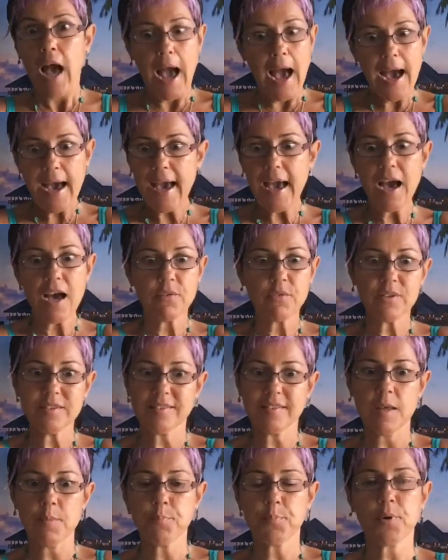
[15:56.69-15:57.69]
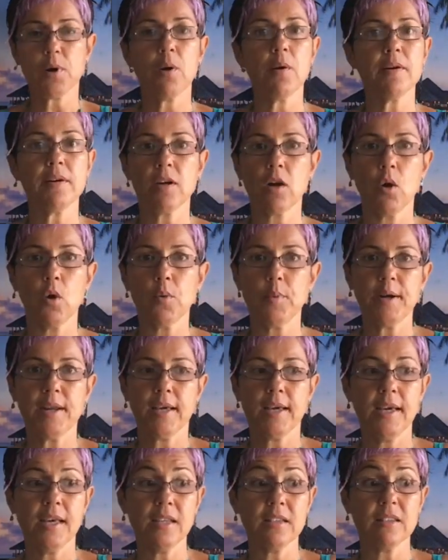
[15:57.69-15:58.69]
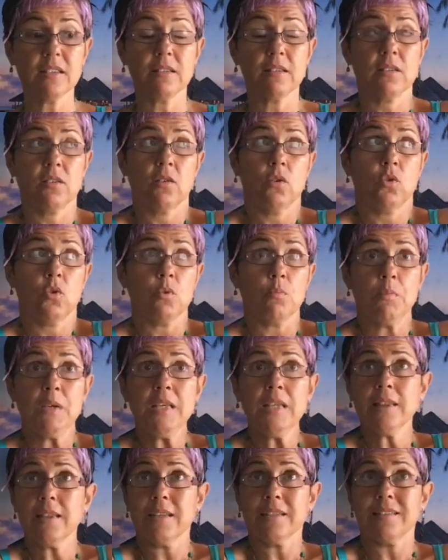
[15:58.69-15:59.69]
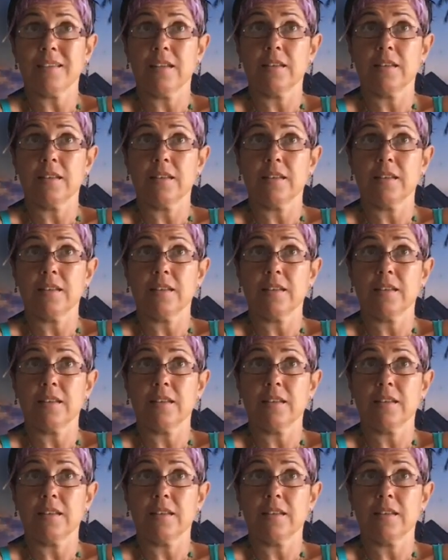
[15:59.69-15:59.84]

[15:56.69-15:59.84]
I have the same problem all over again. So to me, that's